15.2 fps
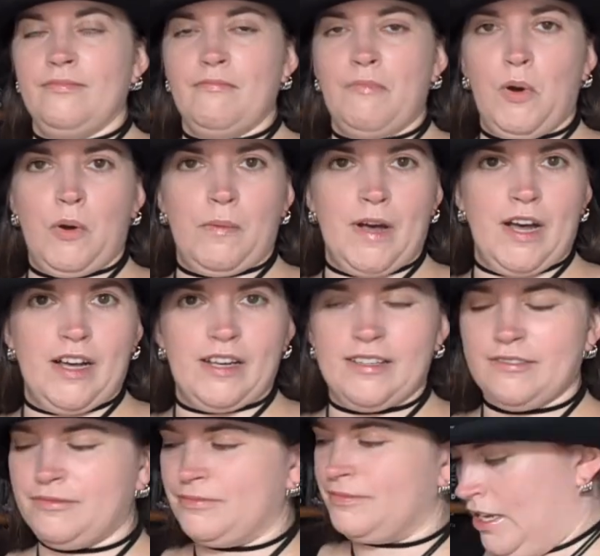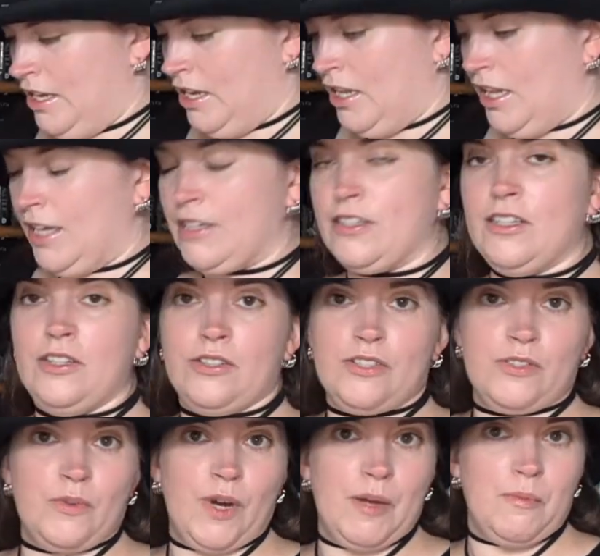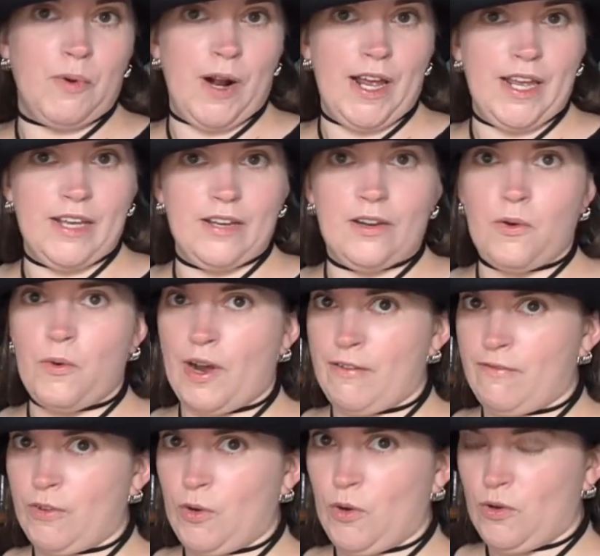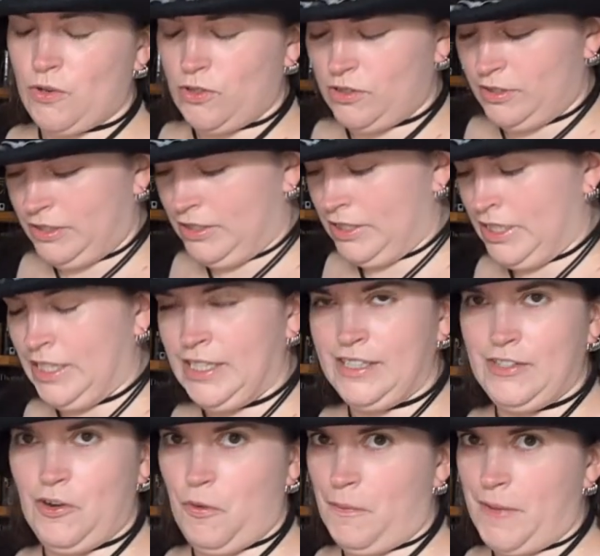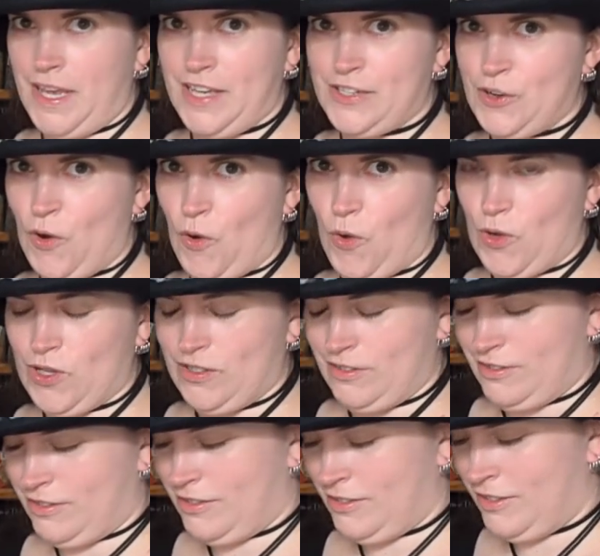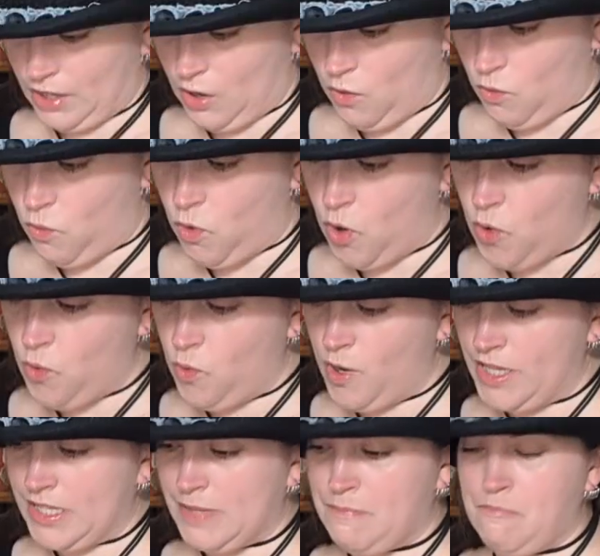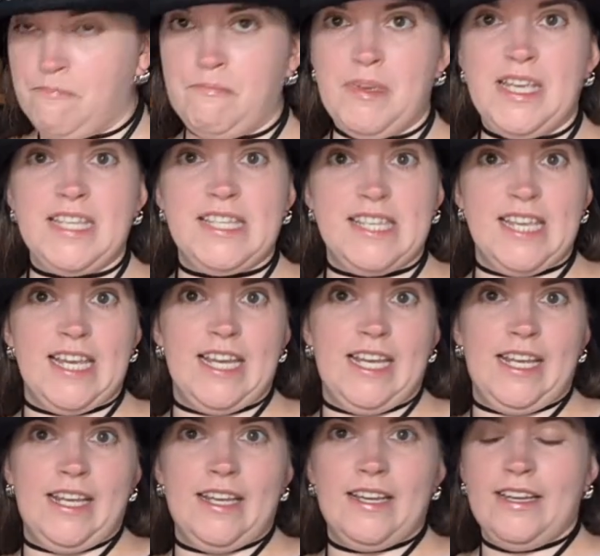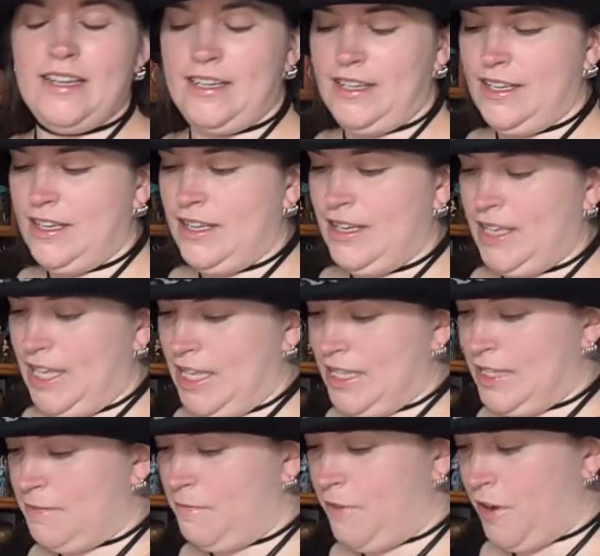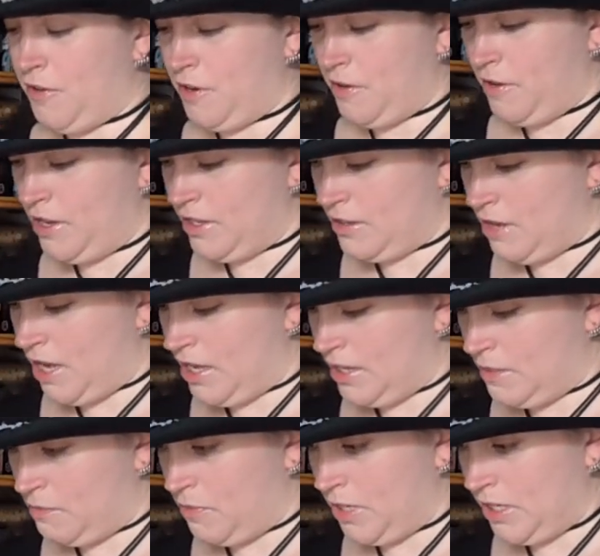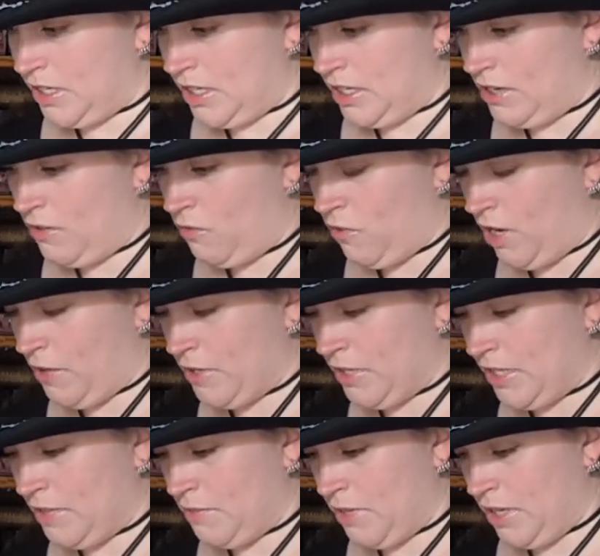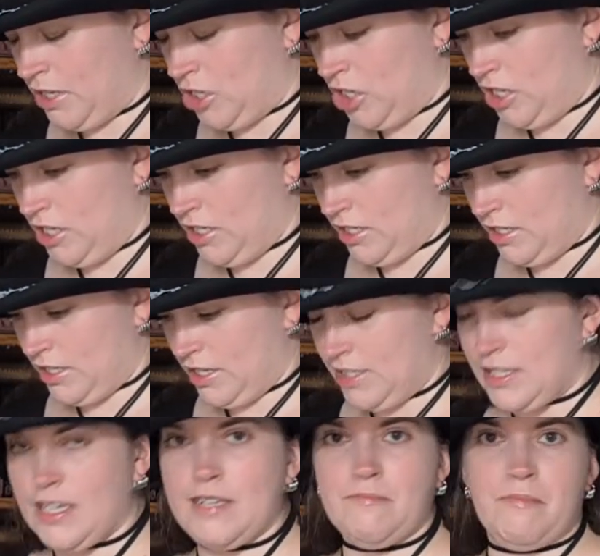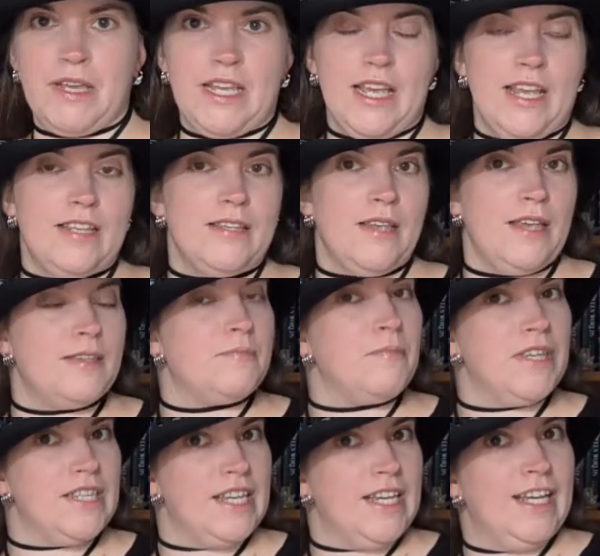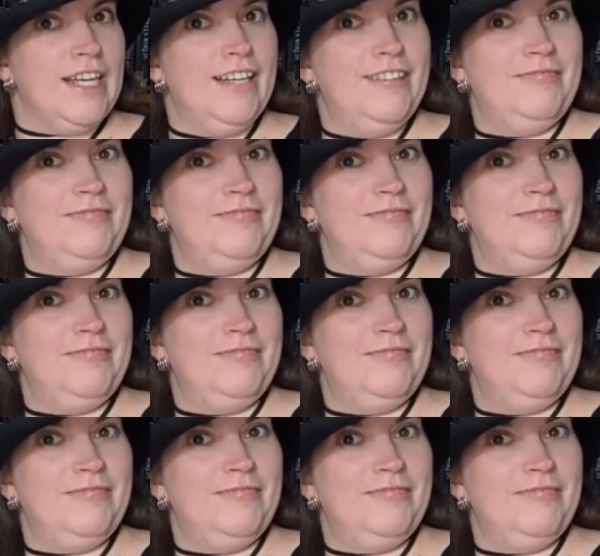bookmark. Like, looks quite bright, quite floral. Not me at all. Whoa, it's busy. It's busy. Wow, is it Jesus, is it it's busy.